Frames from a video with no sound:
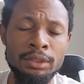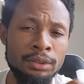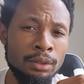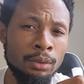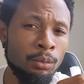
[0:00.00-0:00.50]
And
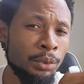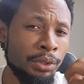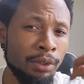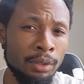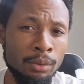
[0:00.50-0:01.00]
so
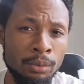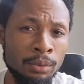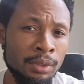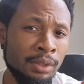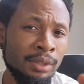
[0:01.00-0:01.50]
we
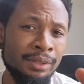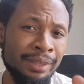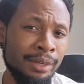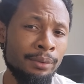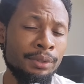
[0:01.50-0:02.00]
know
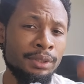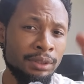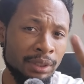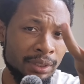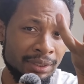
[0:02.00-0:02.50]
now with the
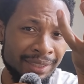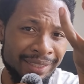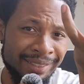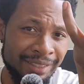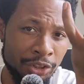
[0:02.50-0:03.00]
studies
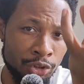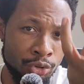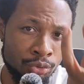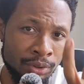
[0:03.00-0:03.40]
that is